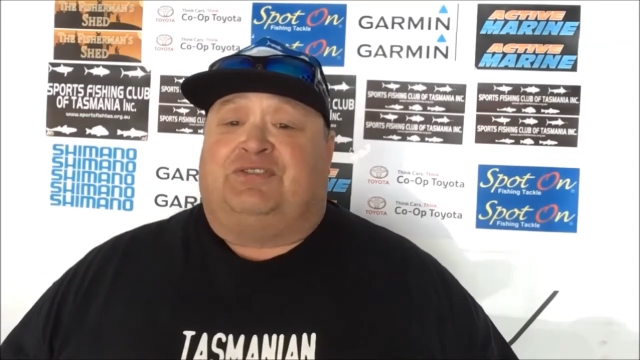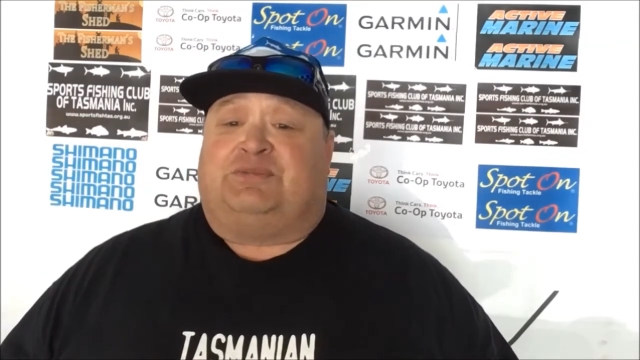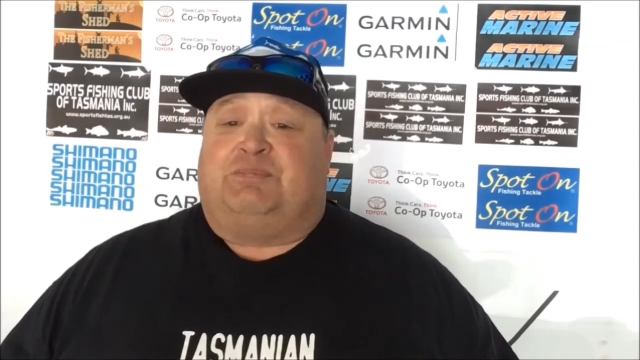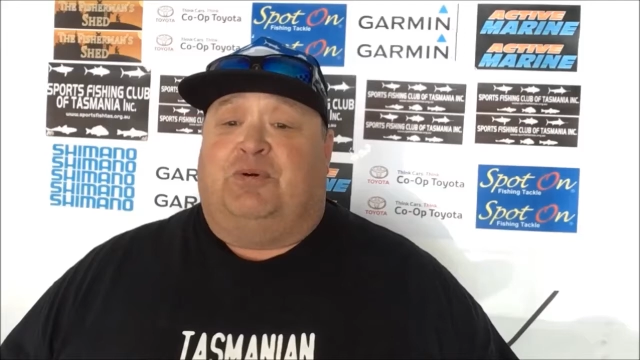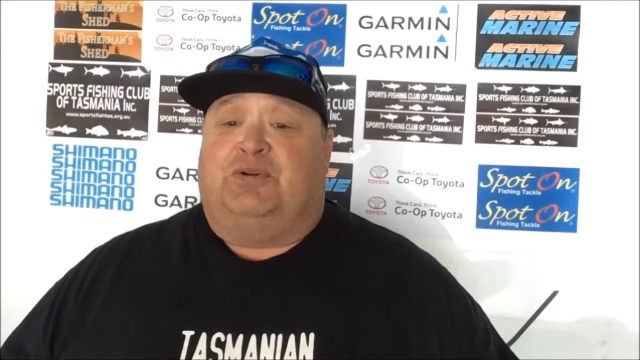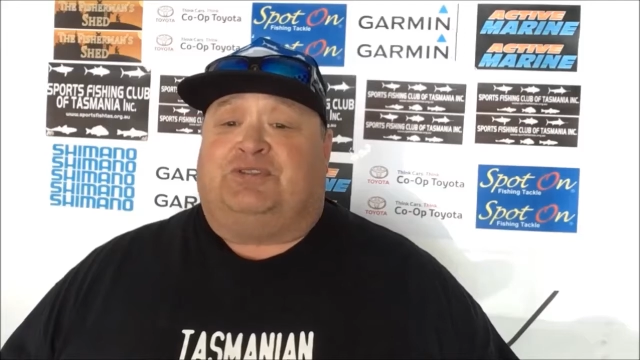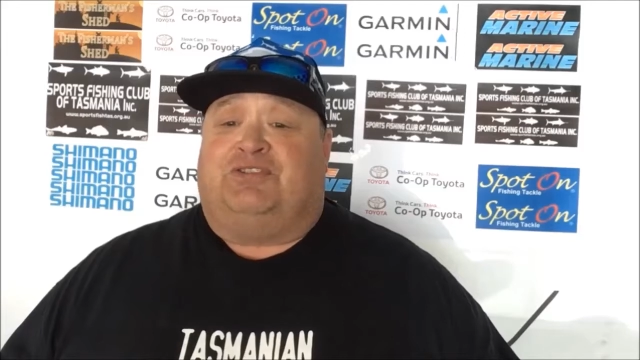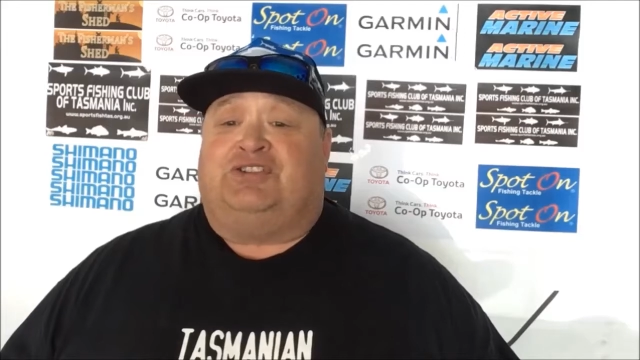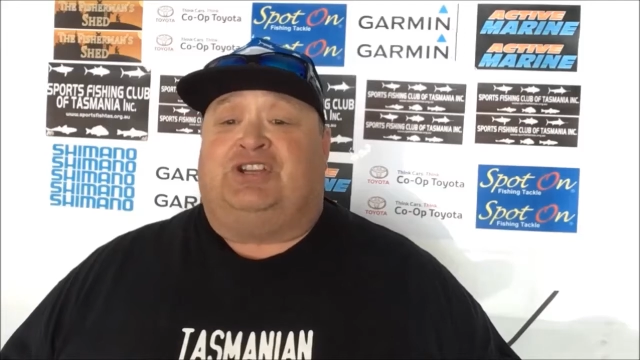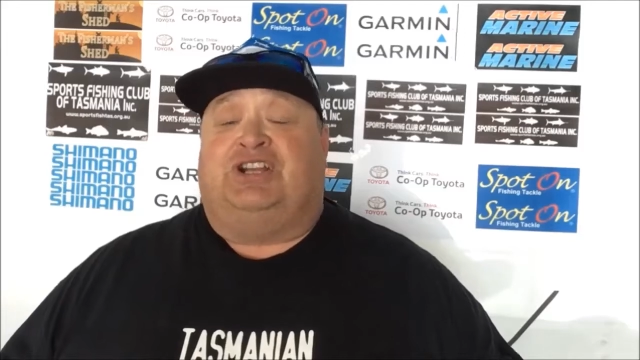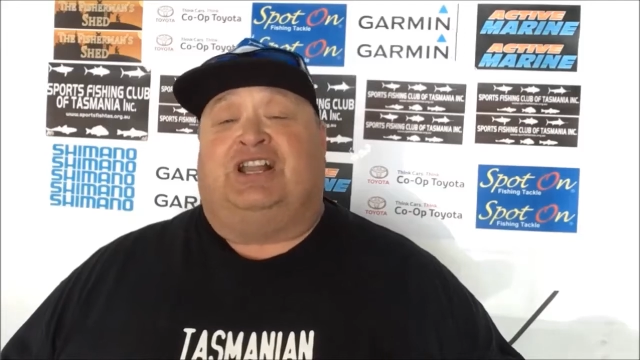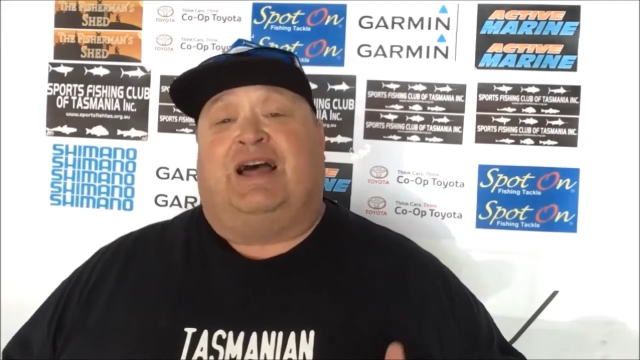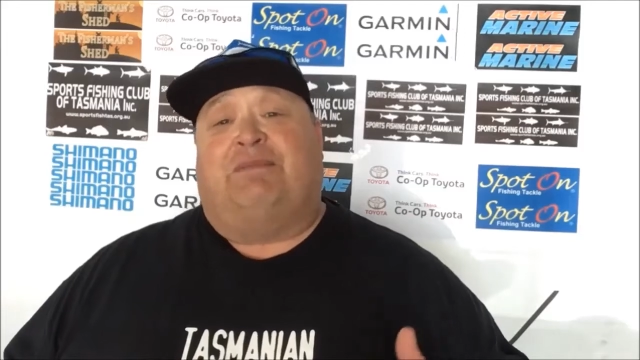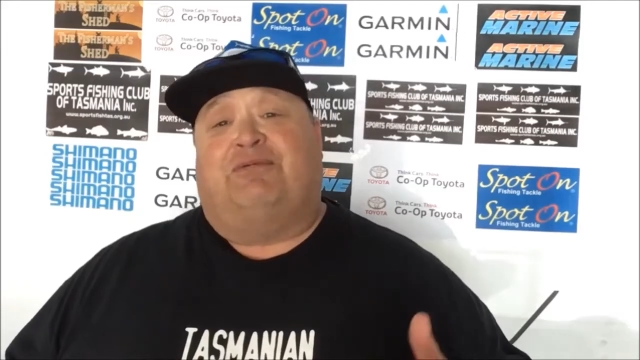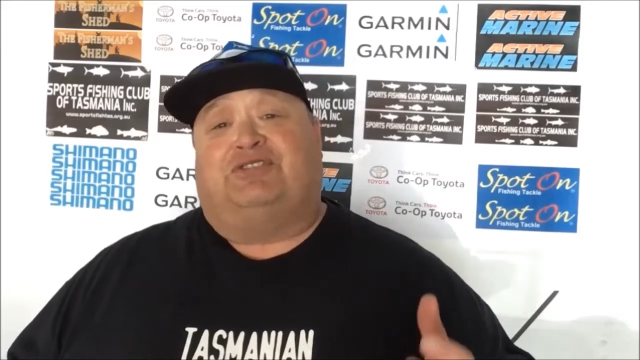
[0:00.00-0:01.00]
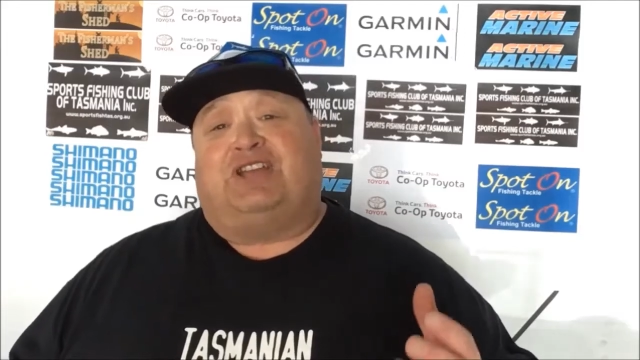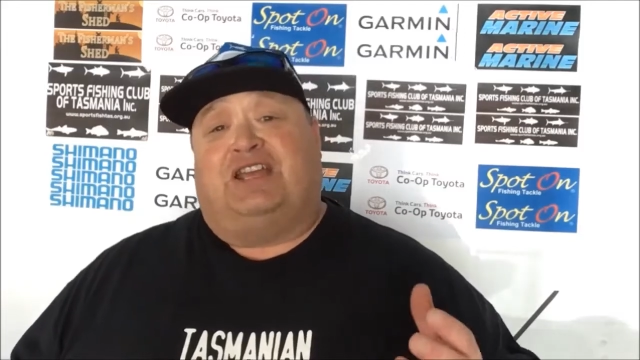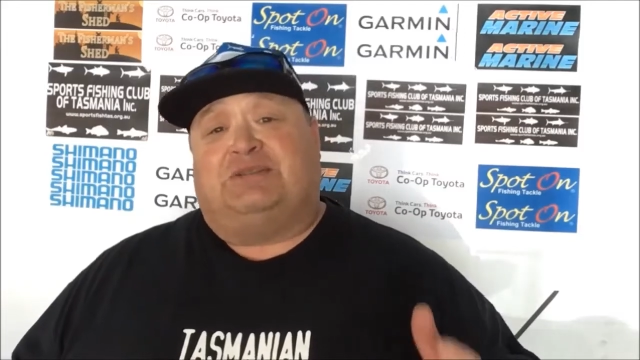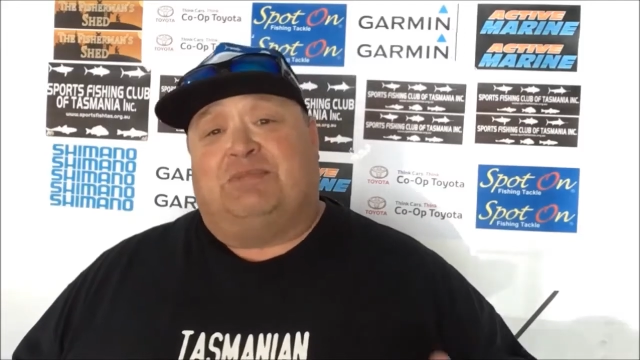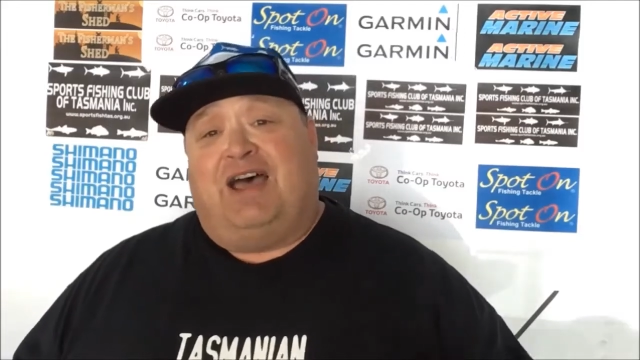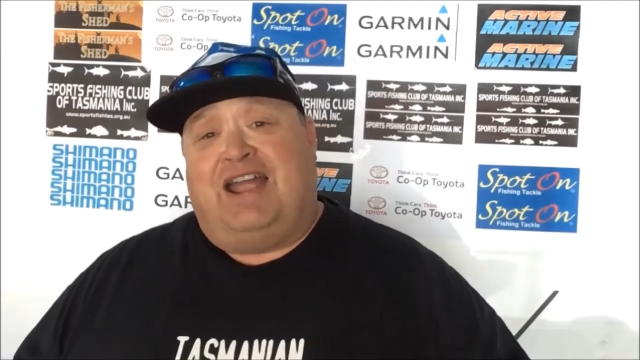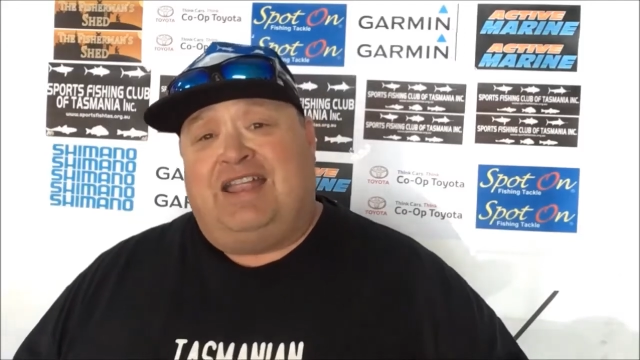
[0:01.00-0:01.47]
for Sports Fishing Club of
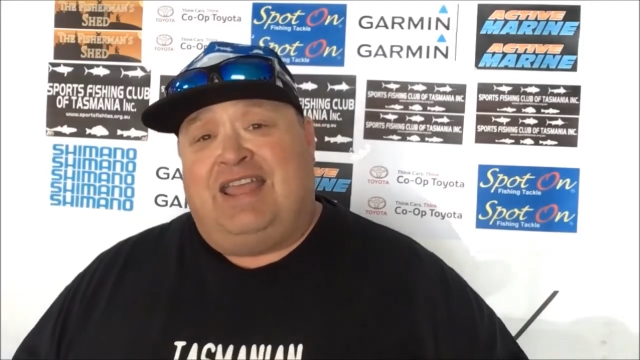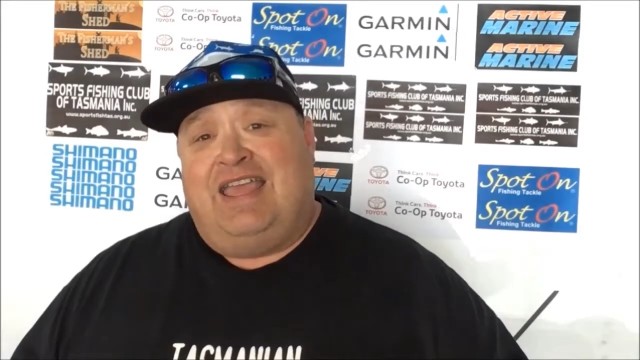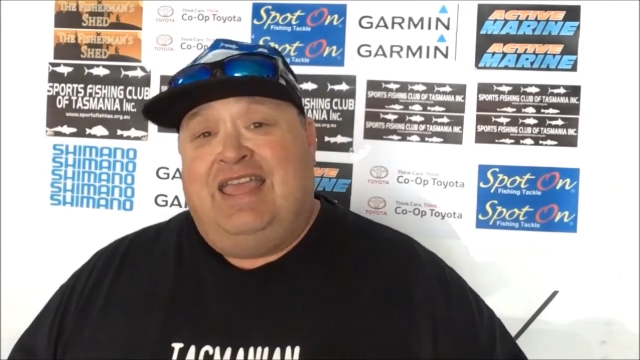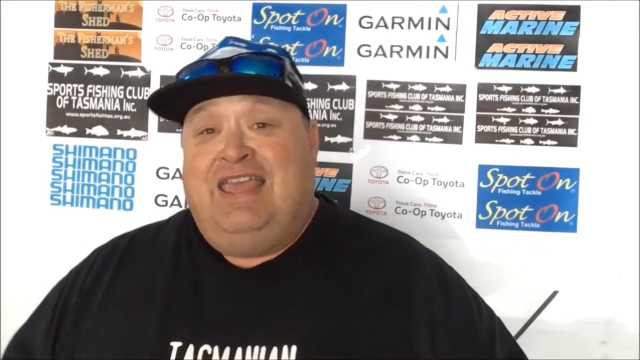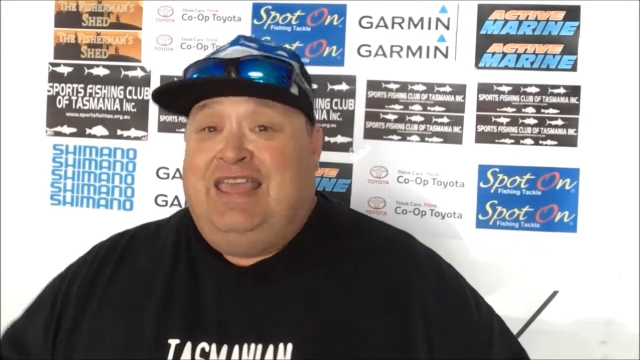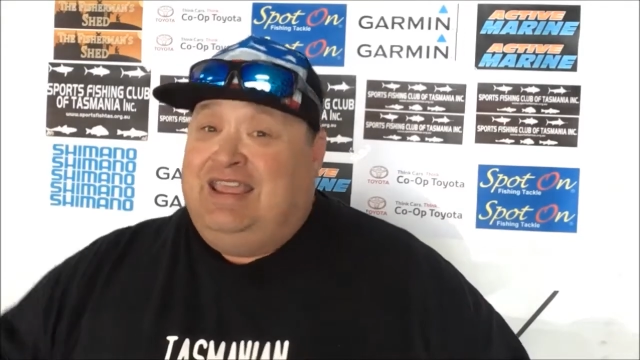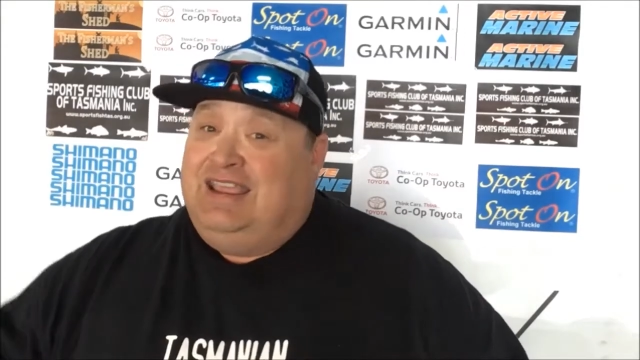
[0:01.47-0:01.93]
Tasmania